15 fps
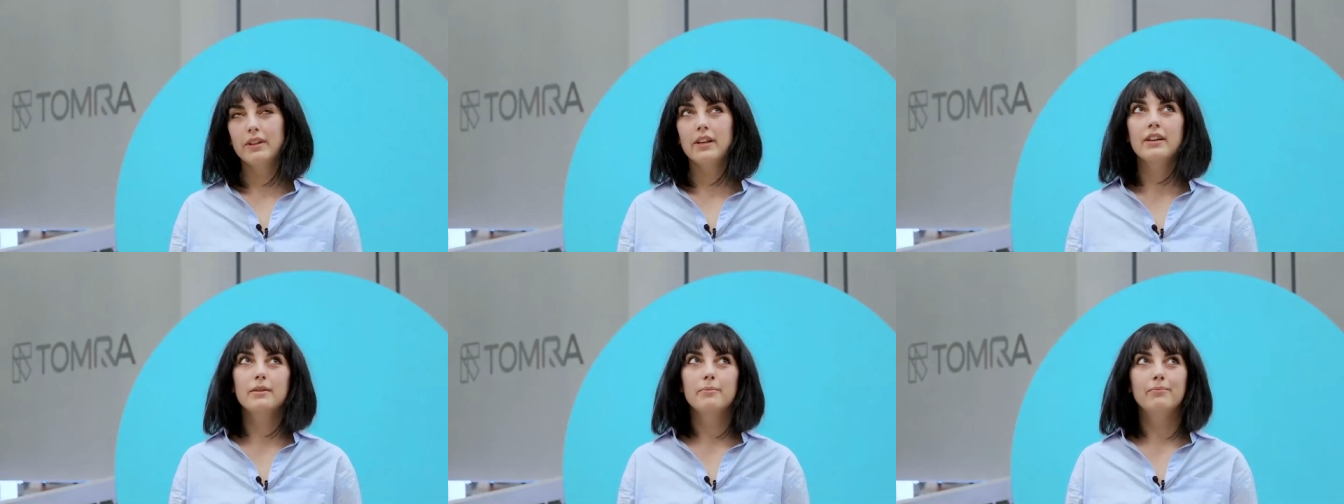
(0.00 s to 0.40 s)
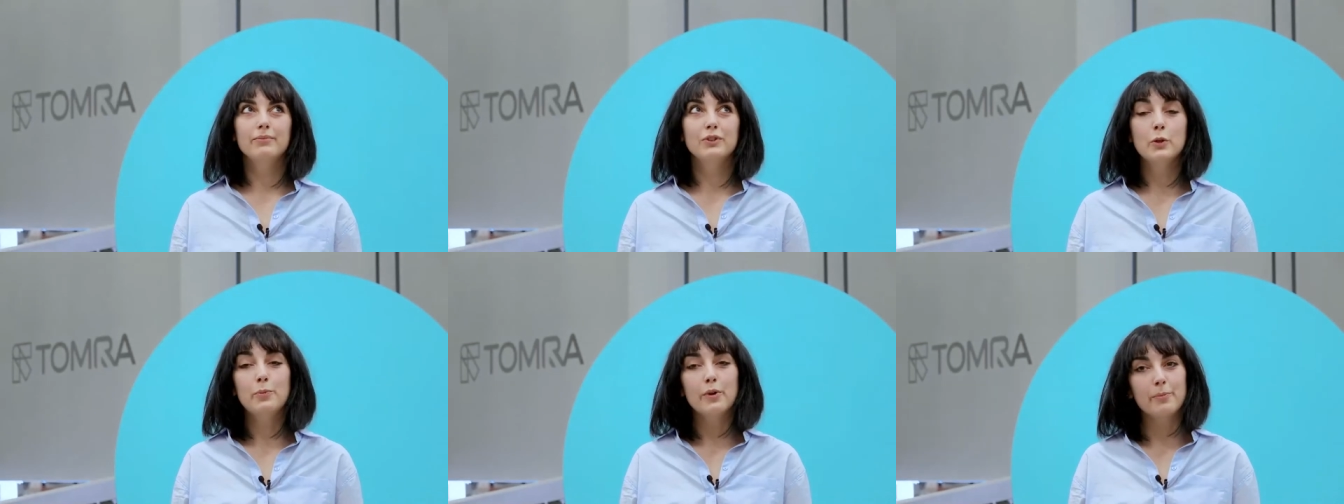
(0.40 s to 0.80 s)
The
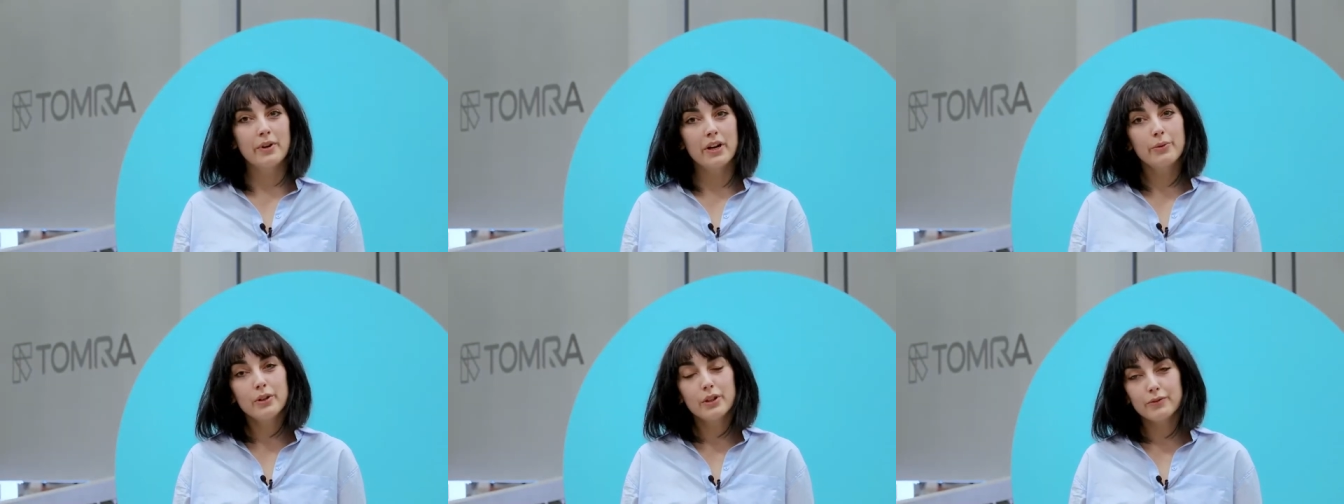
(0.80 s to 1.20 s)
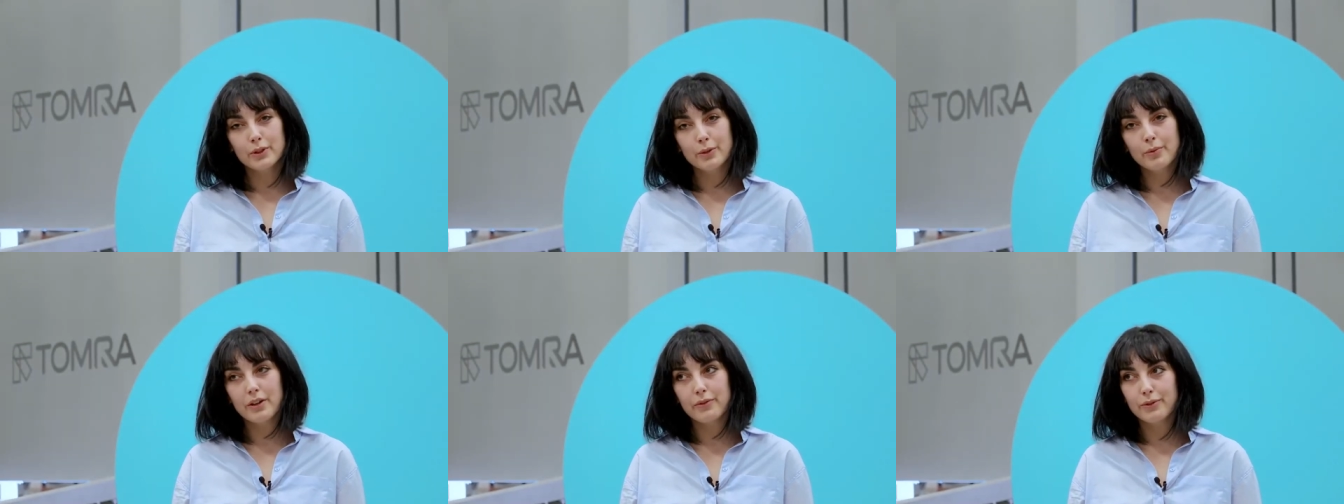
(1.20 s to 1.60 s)
superpower of
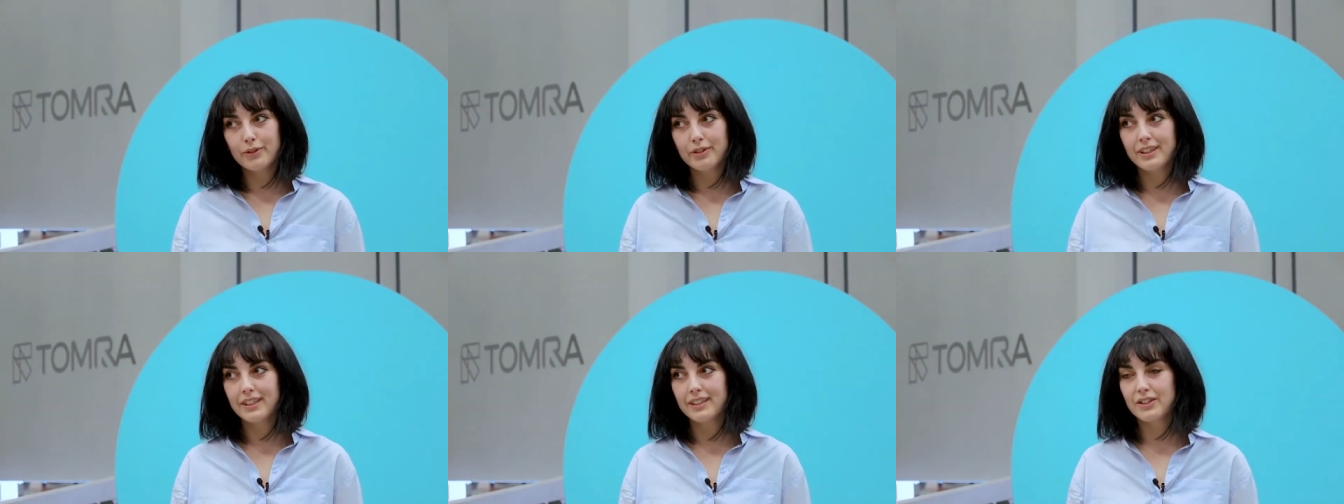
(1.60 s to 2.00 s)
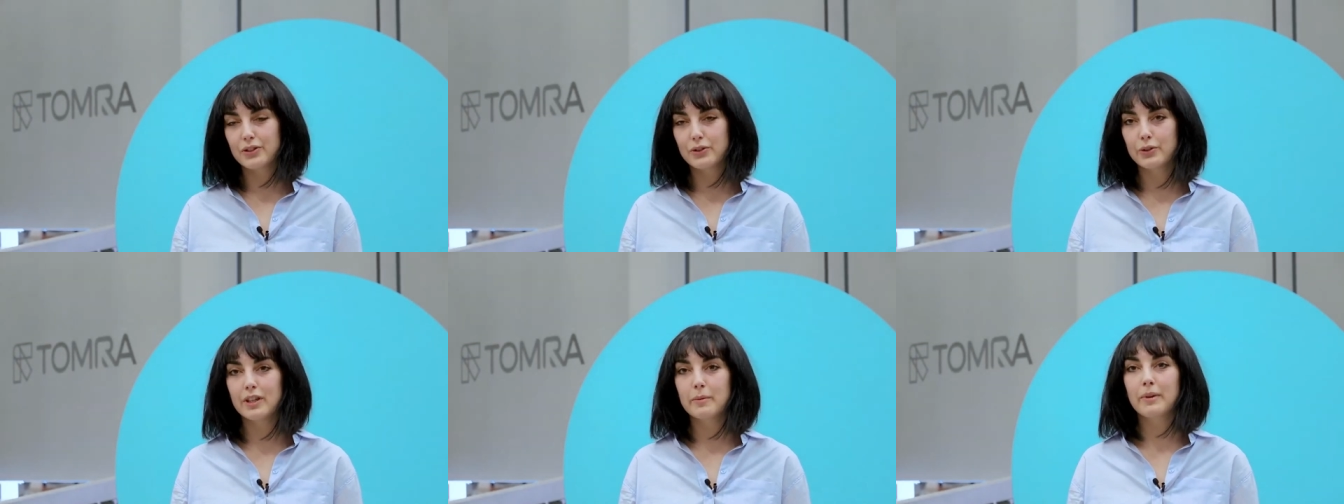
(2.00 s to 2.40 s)
Tomra Food
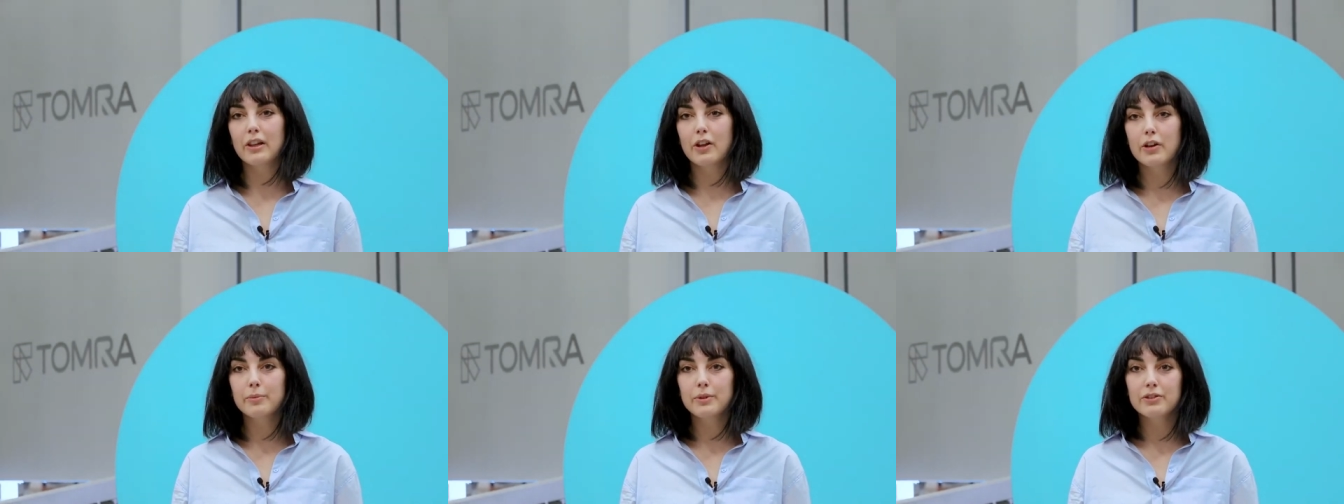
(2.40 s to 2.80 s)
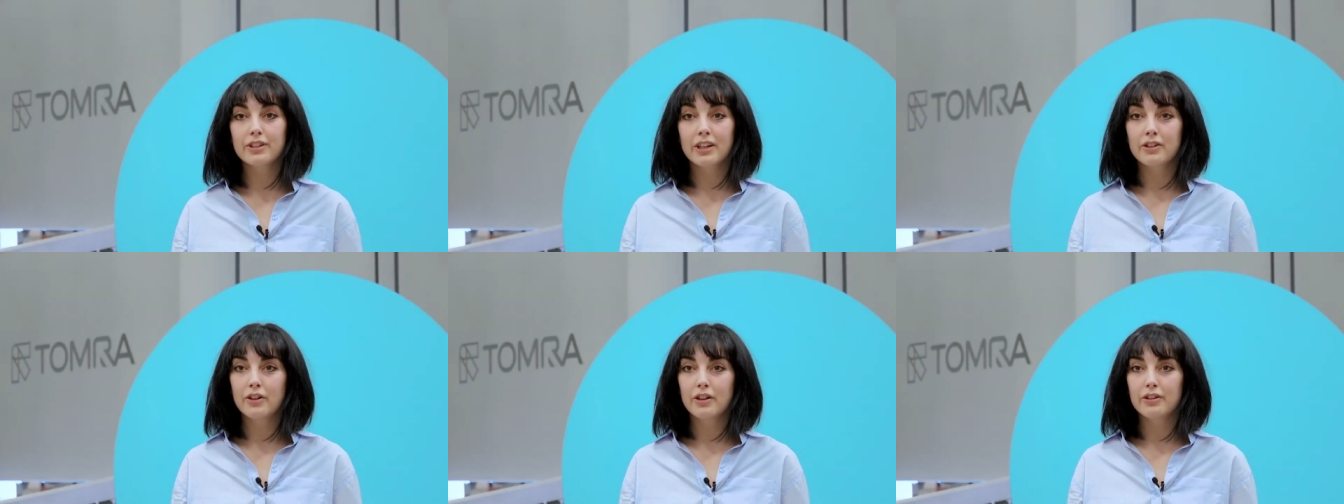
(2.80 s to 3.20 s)
is to develop new
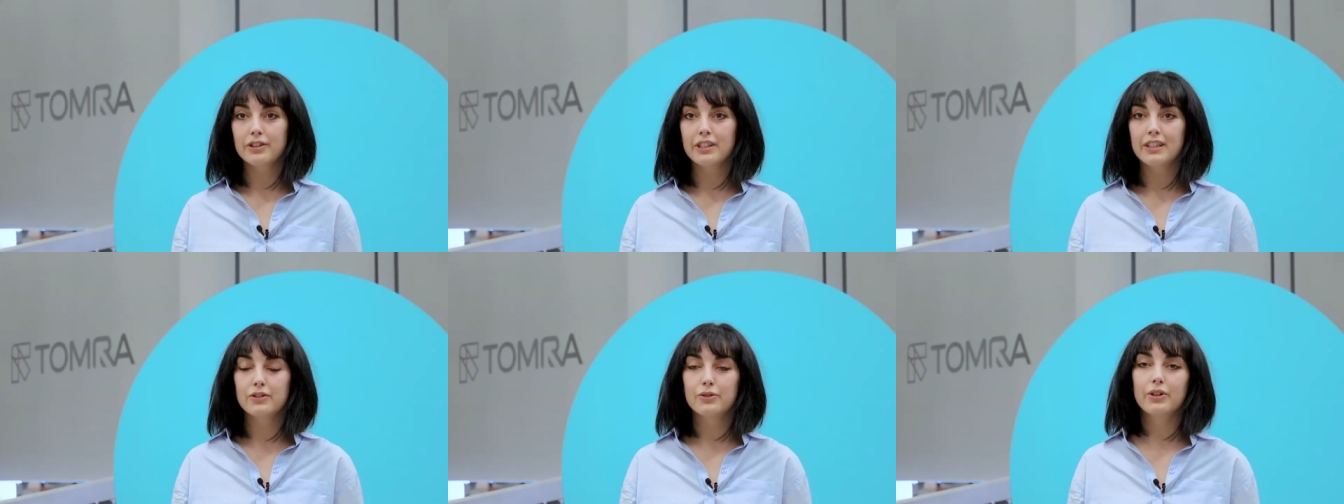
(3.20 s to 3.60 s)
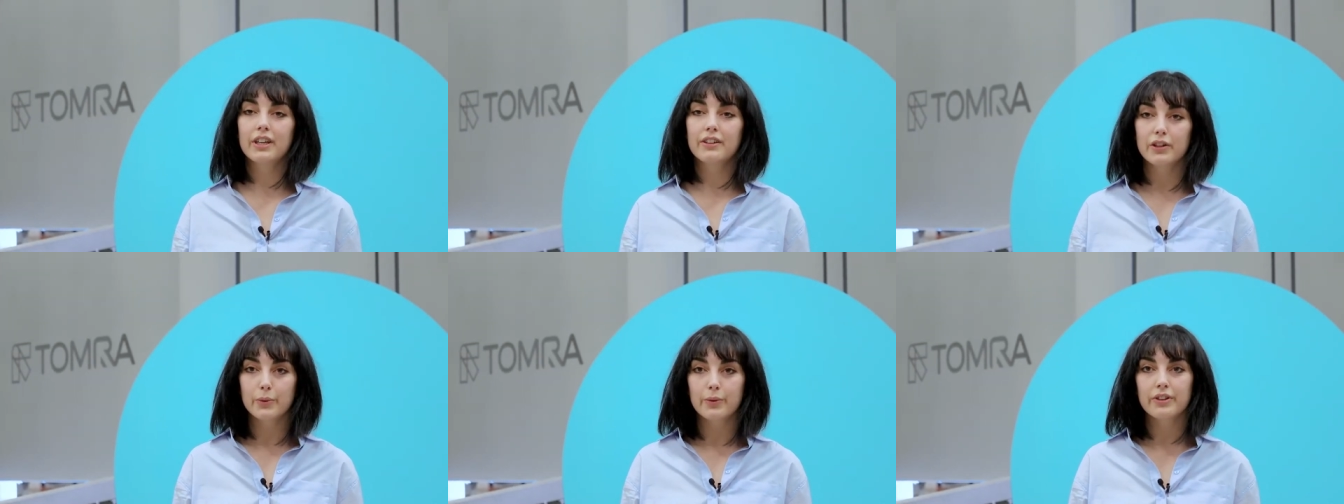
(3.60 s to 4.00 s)
technology
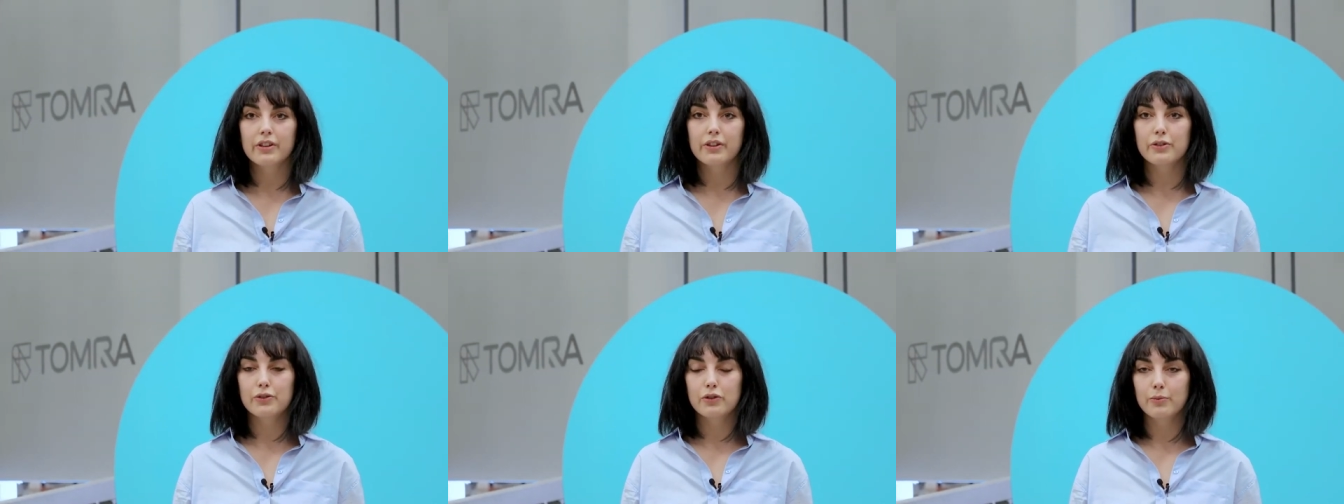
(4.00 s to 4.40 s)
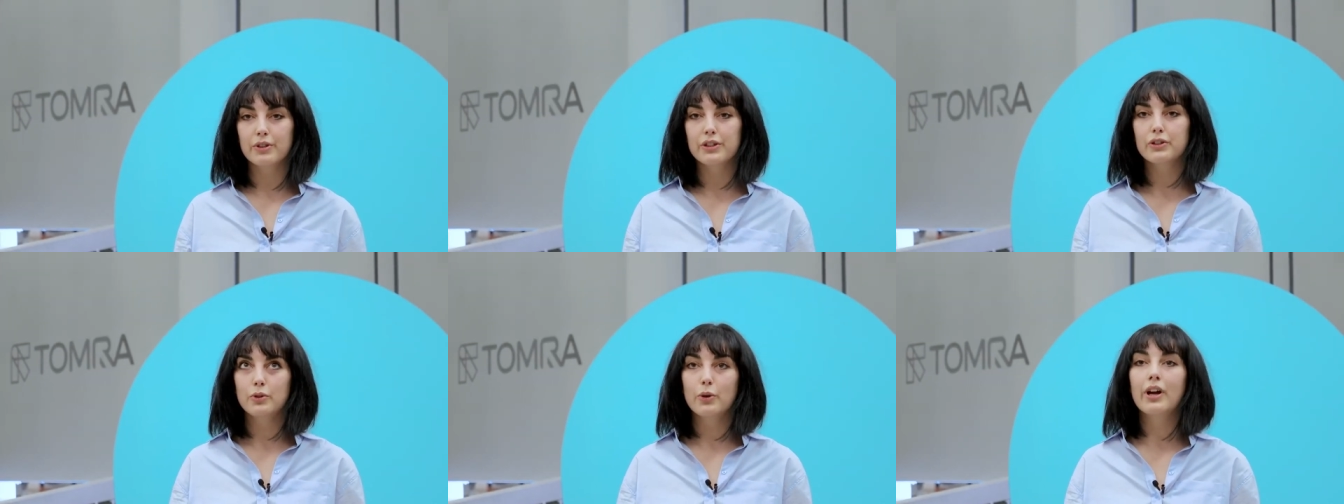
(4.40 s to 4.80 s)
together with the
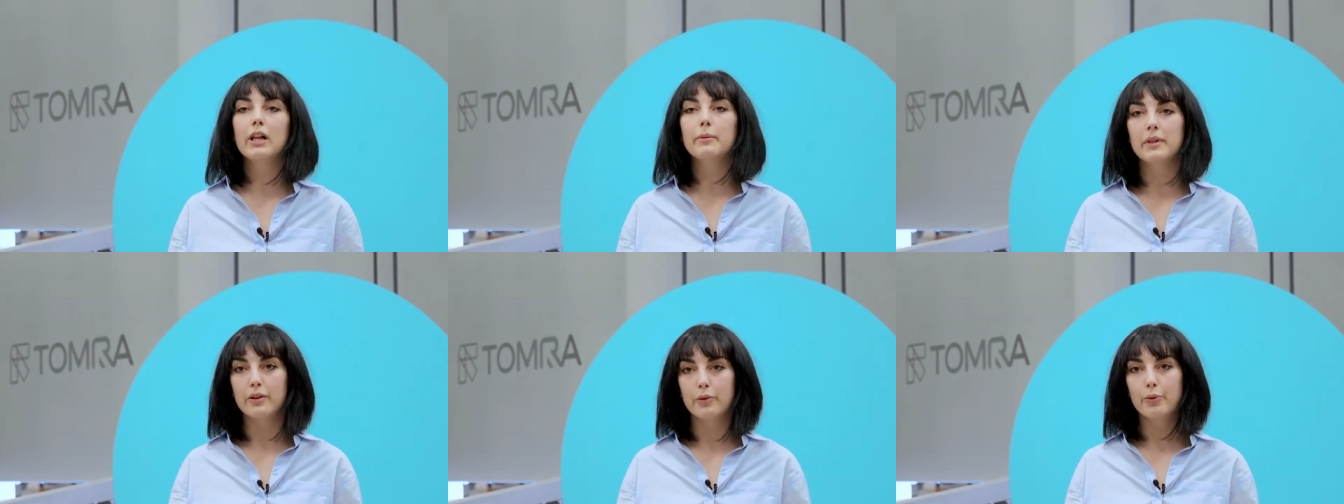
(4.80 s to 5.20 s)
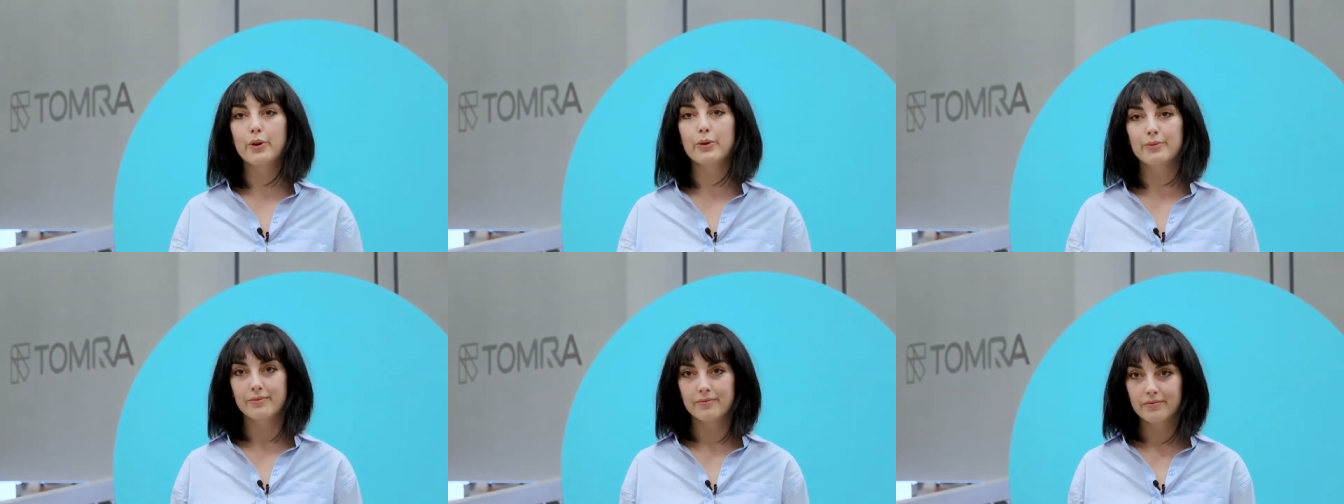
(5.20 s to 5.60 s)
customers to help them
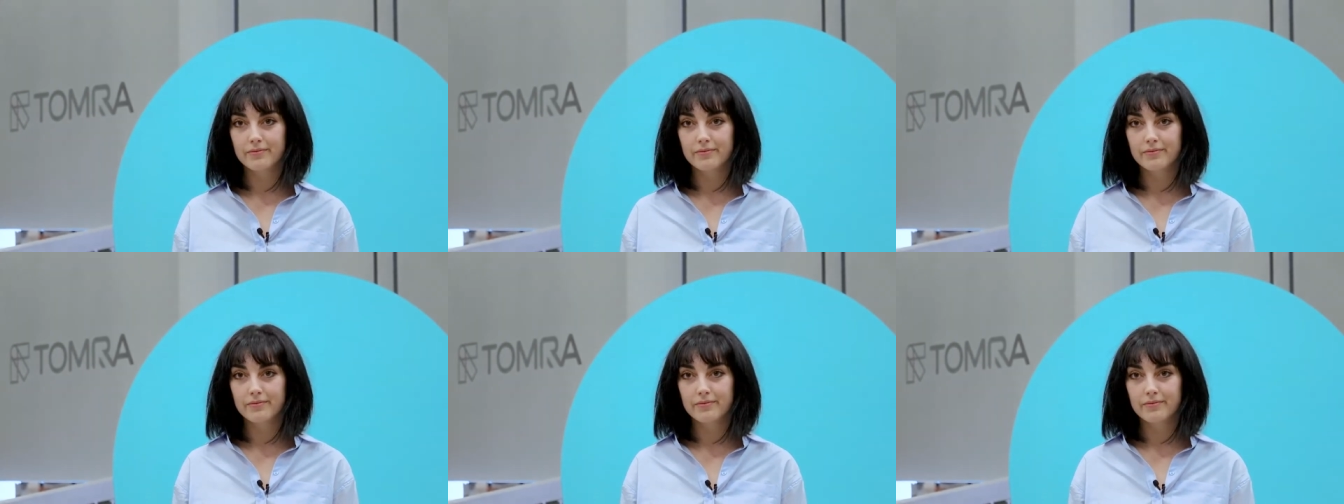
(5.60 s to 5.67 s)
grow.